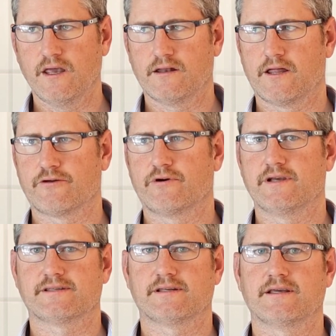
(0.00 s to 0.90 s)
Another
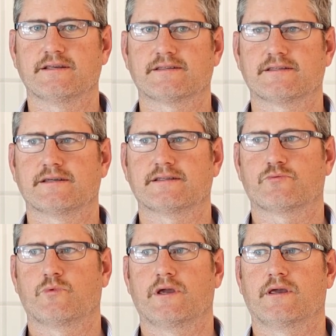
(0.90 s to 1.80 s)
reason is that
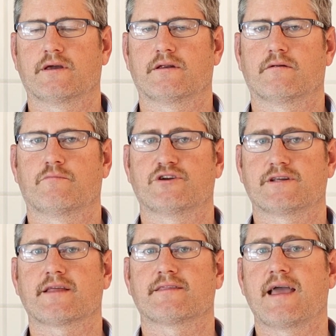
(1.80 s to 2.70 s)
we can
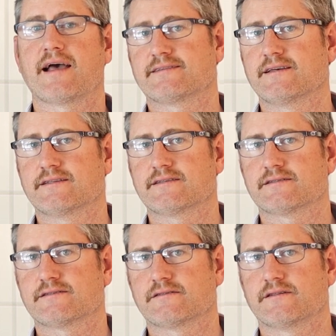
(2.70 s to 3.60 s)
protect the
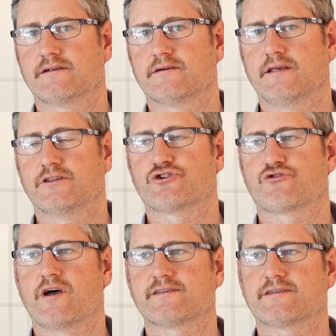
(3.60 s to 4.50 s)
assets that are in the
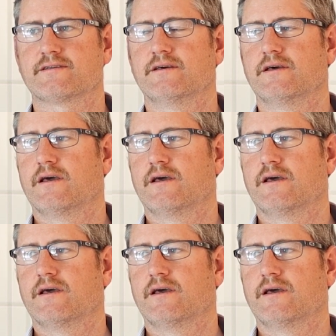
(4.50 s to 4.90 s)
trust